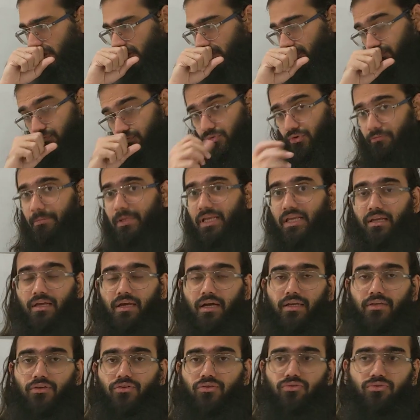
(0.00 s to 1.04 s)
for me,
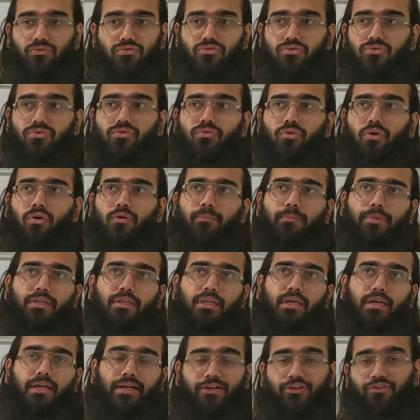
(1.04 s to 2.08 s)
I used to
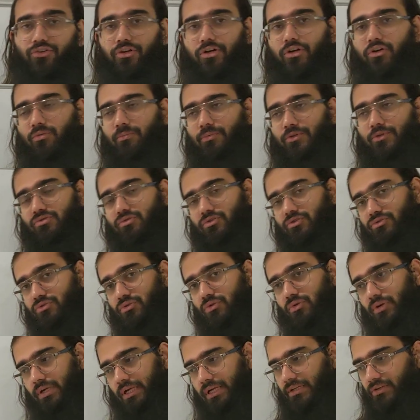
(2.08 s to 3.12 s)
open the Android open source
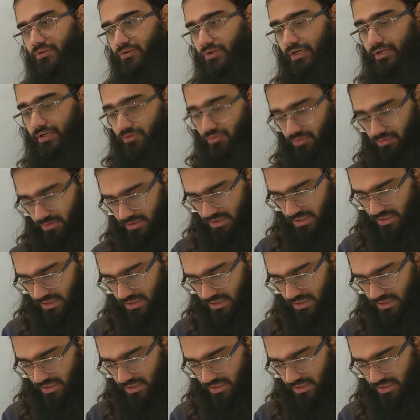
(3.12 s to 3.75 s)
code and try to